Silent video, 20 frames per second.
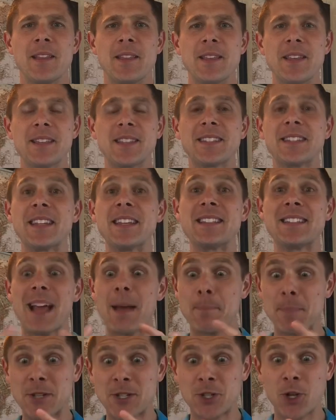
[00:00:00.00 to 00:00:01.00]
This is
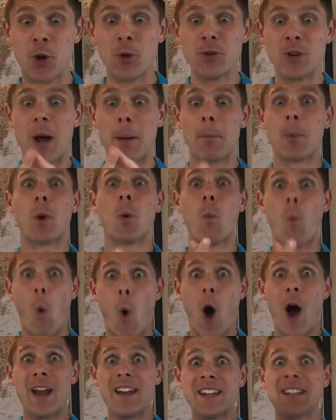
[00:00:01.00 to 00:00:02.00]
episode number
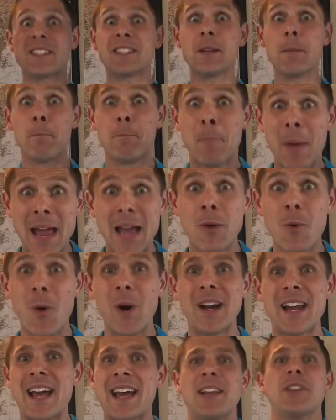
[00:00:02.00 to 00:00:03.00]
1. This is a big
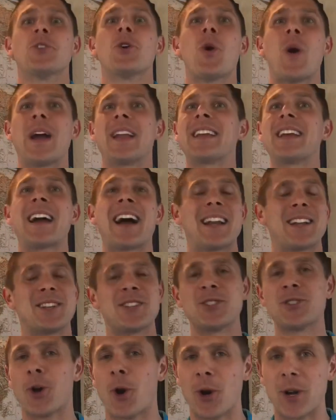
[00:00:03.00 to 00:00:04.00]
one. I had no idea how to
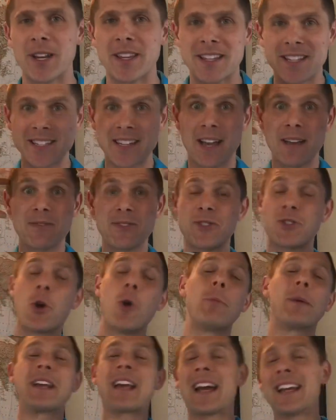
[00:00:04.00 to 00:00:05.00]
start it because I have
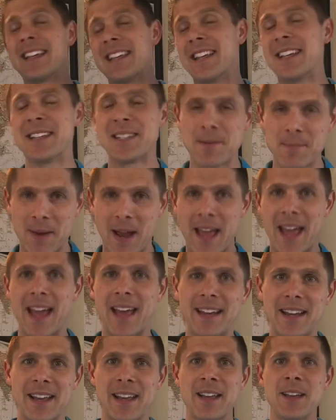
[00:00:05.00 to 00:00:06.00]
so many ideas in my
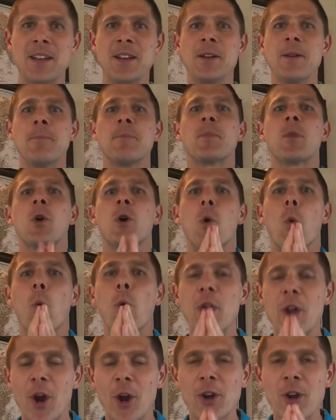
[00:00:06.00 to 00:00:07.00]
head.
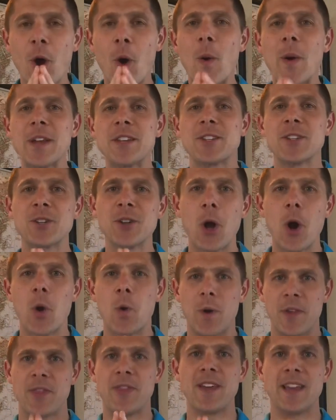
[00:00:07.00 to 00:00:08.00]
We are going to go
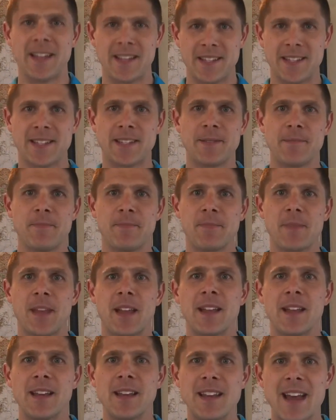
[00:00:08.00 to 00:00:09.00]
with this.
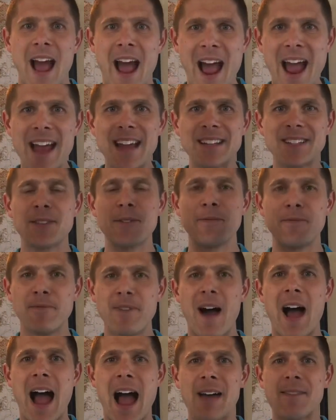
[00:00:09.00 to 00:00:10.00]
9 to
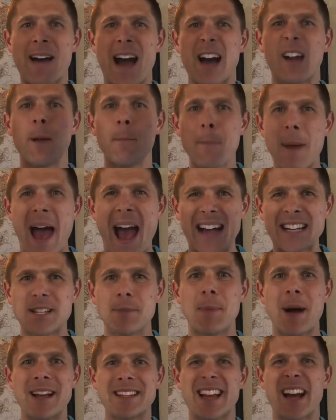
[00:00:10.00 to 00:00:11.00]
5, how to
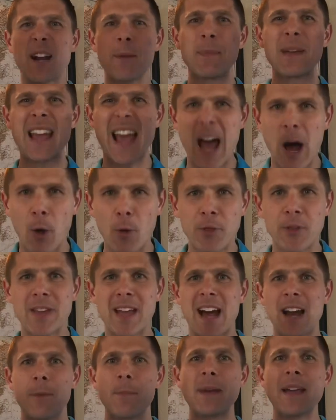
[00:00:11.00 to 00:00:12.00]
maximize, how to be
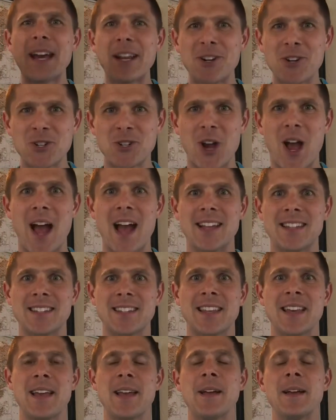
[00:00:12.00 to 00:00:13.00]
healthy, how to be
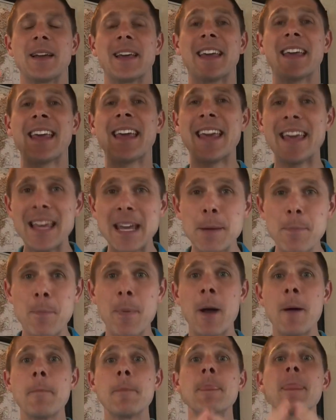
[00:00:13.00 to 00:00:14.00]
energized.
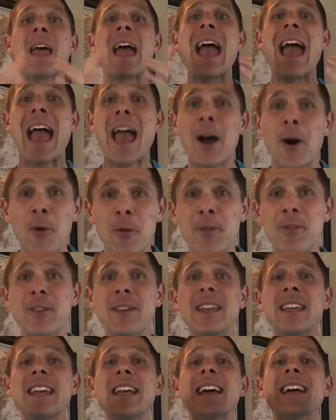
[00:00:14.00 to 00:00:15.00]
Keep
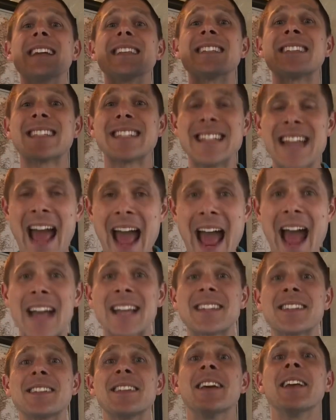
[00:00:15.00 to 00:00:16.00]
healthy
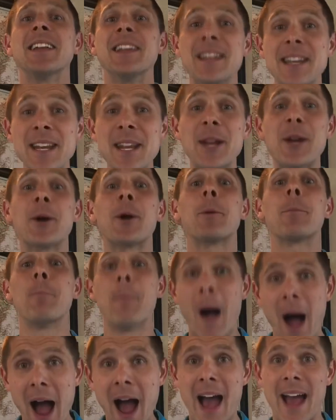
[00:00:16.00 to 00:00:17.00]
snacks
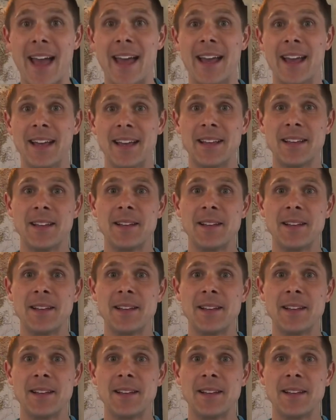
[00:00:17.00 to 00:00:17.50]
nearby.